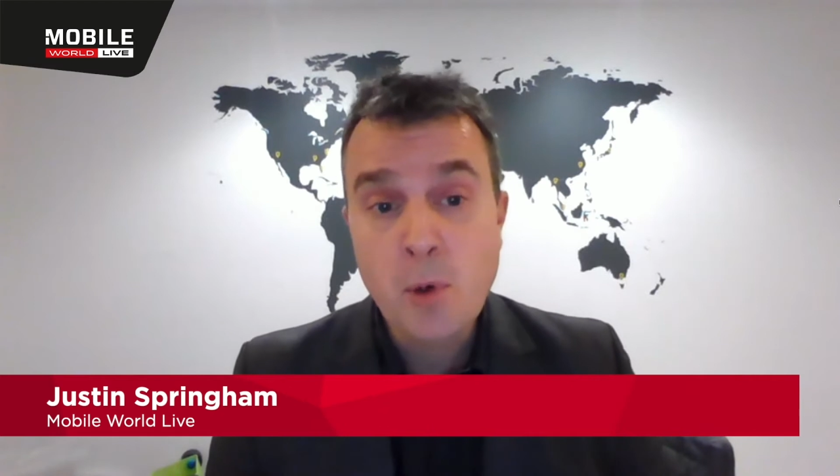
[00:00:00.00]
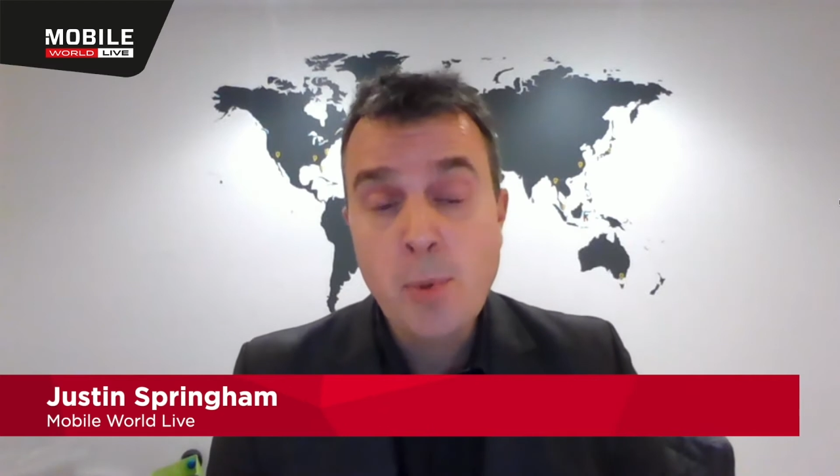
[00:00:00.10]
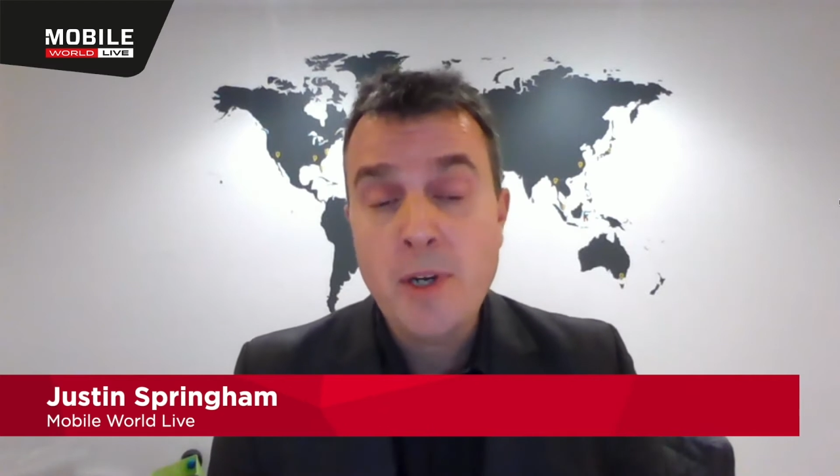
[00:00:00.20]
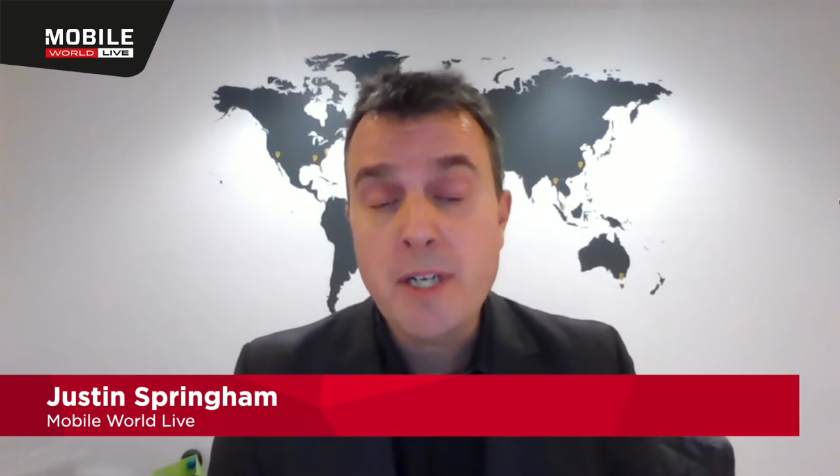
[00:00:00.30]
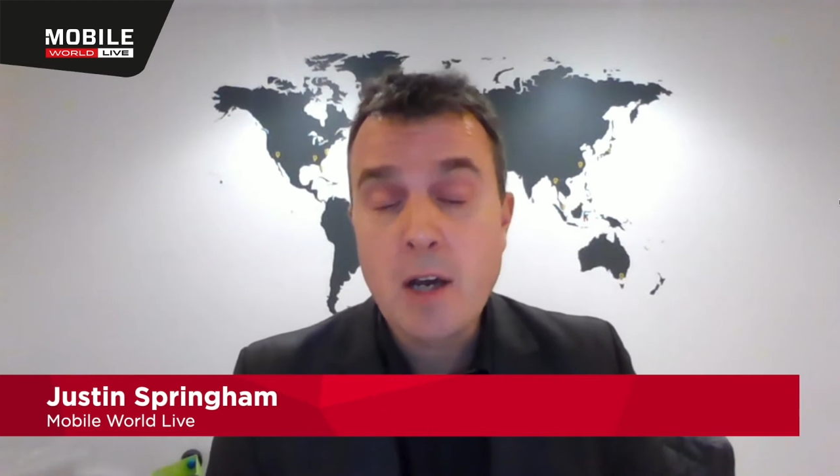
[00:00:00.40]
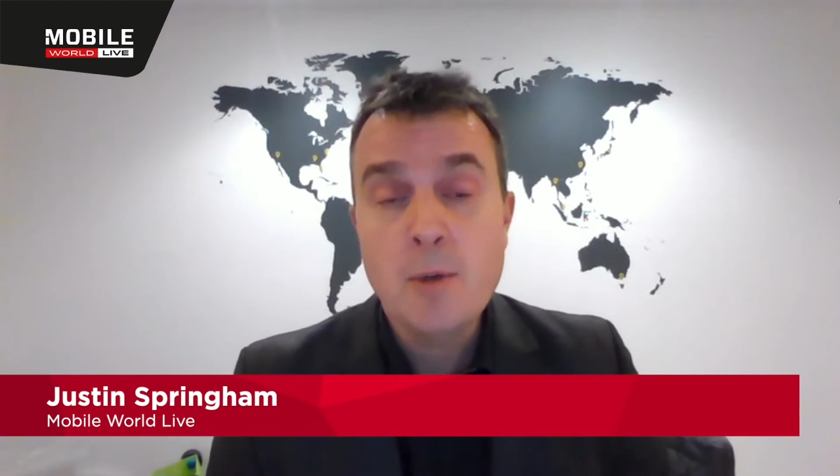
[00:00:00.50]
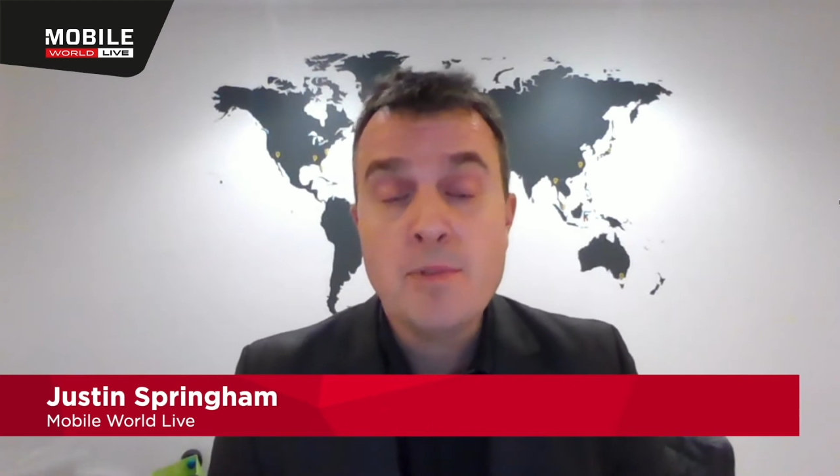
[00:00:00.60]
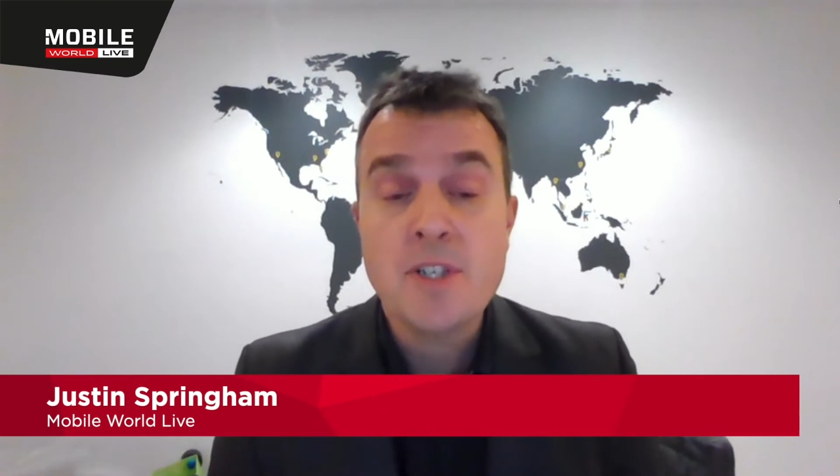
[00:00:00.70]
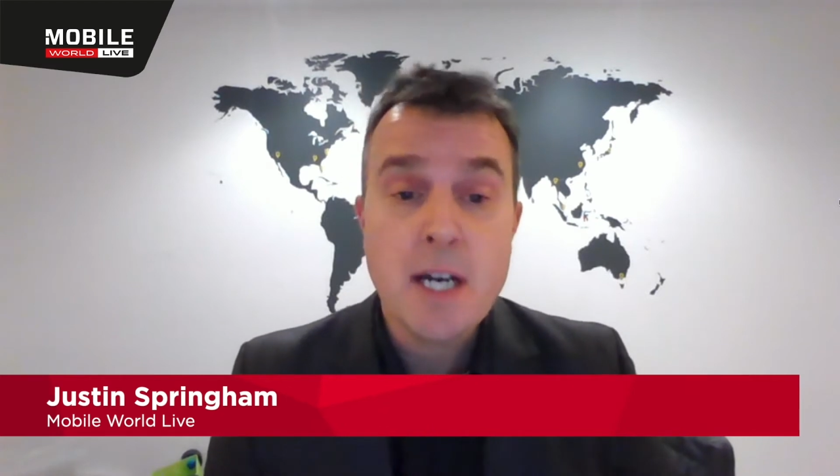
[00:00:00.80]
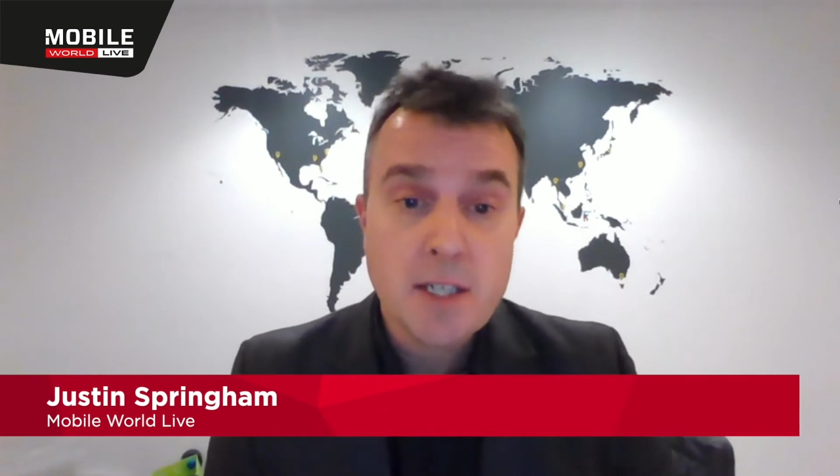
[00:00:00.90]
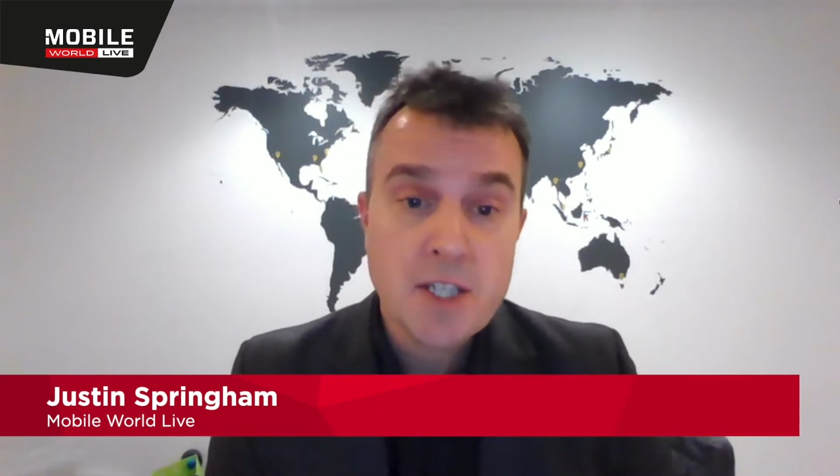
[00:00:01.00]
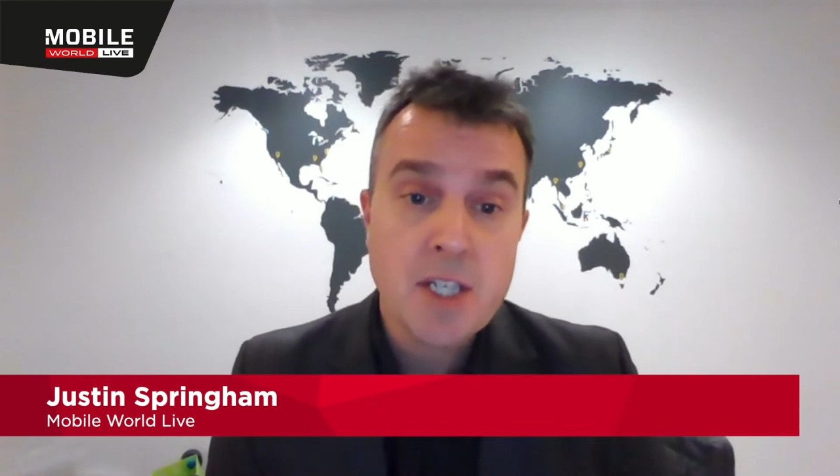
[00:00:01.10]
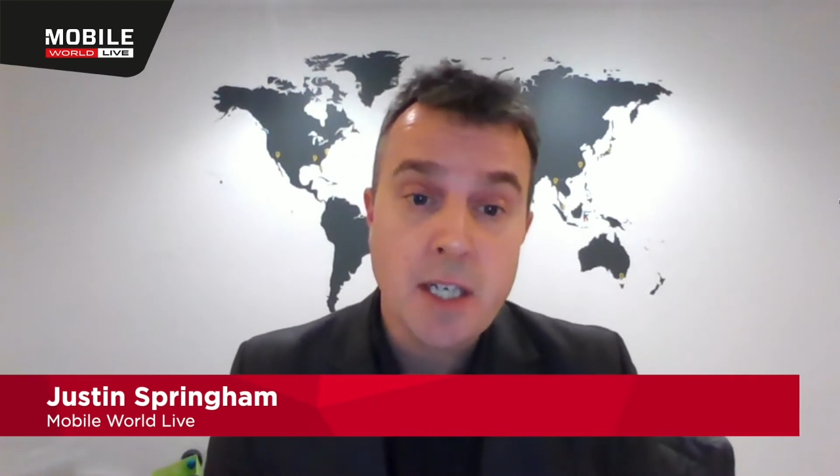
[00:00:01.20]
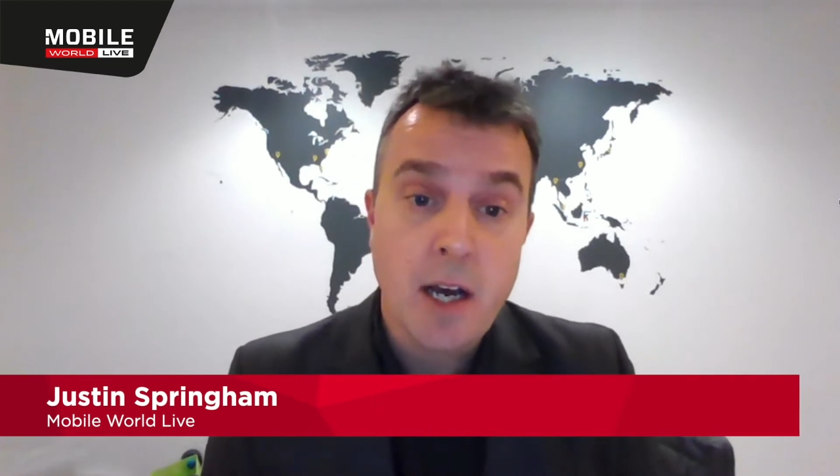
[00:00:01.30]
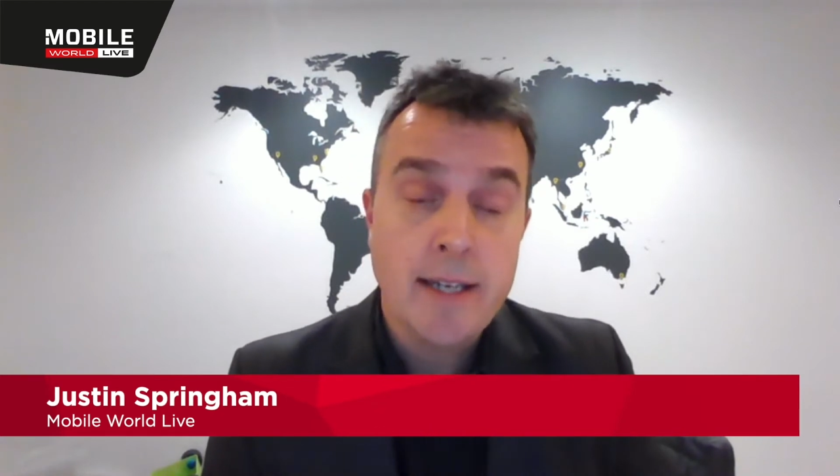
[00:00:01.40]
4.0
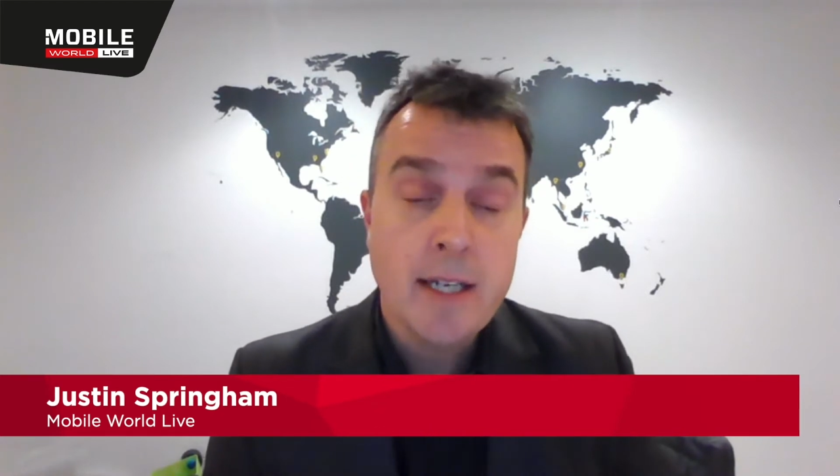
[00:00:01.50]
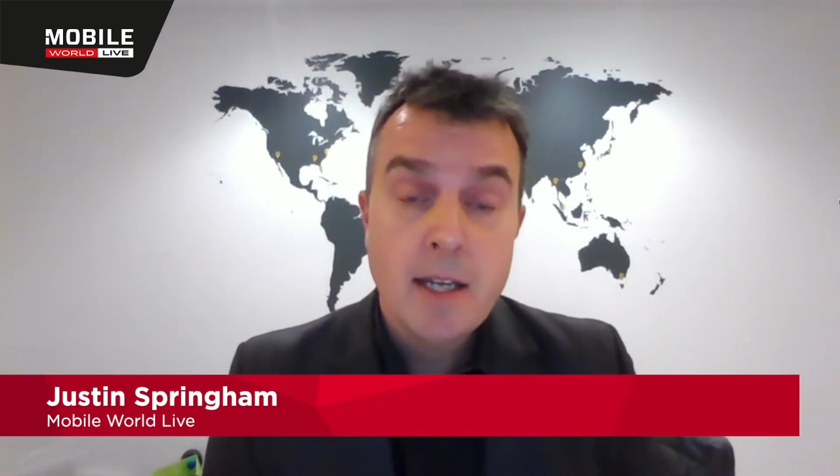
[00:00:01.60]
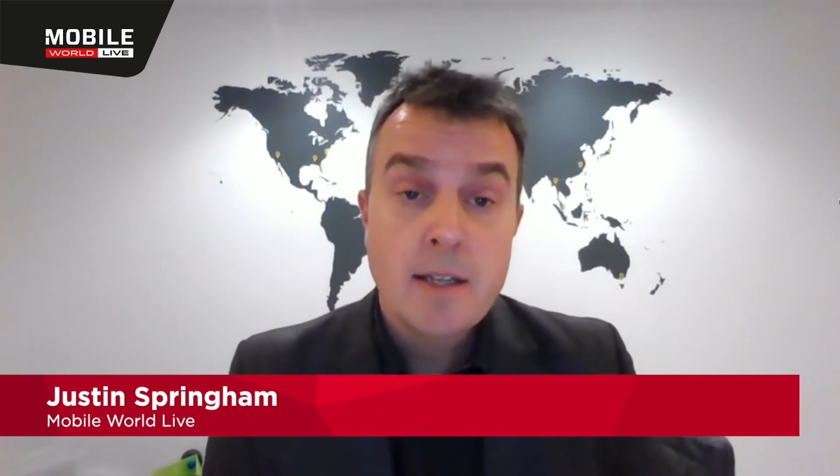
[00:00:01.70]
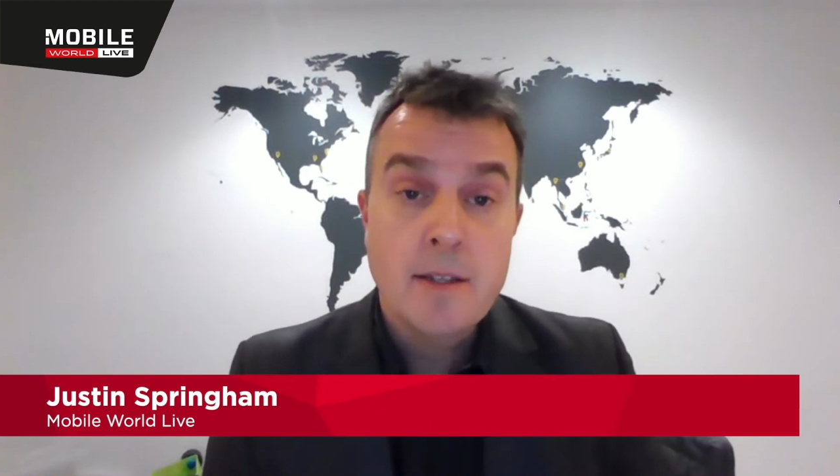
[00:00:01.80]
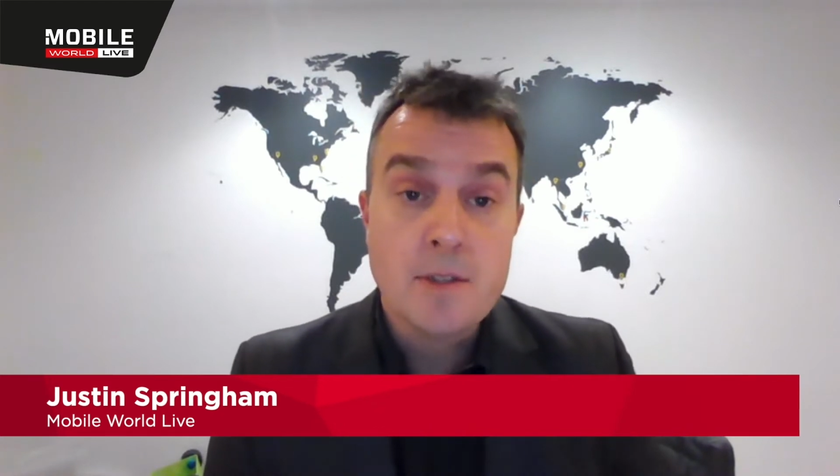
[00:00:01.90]
production line